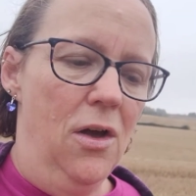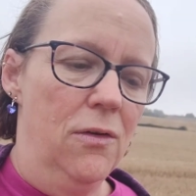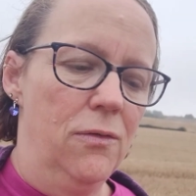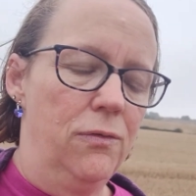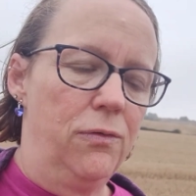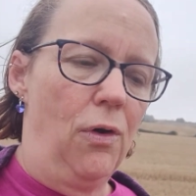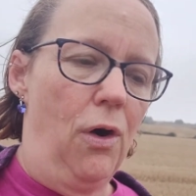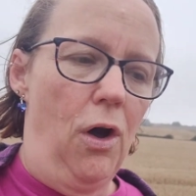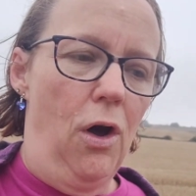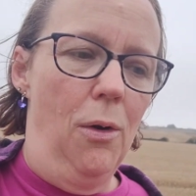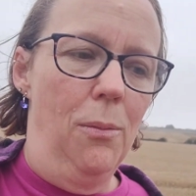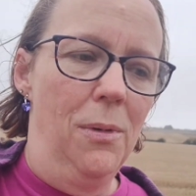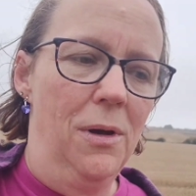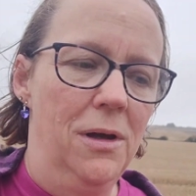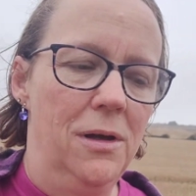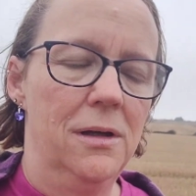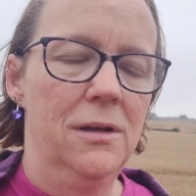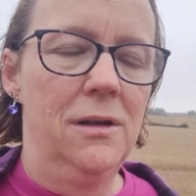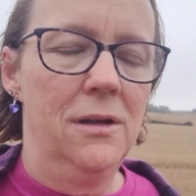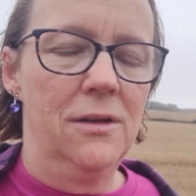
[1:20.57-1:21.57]
from
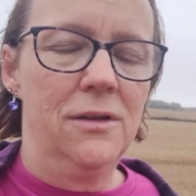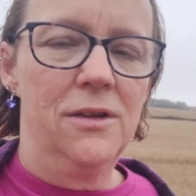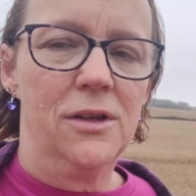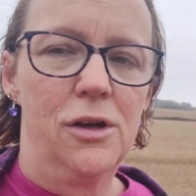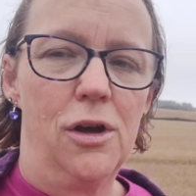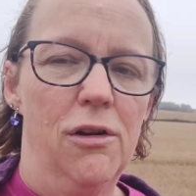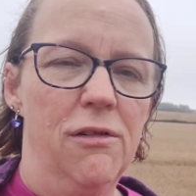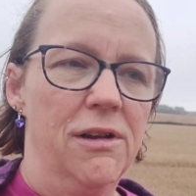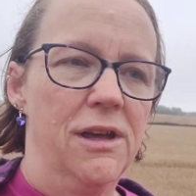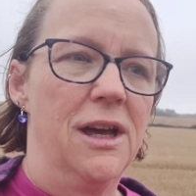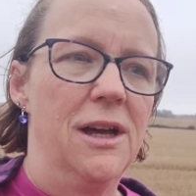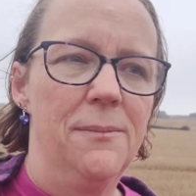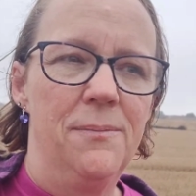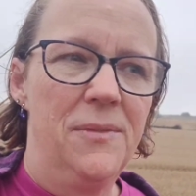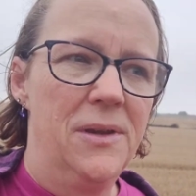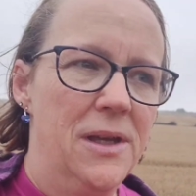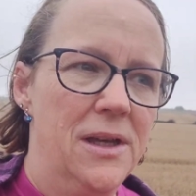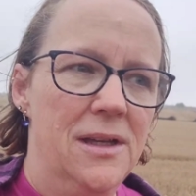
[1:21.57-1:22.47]
the courier,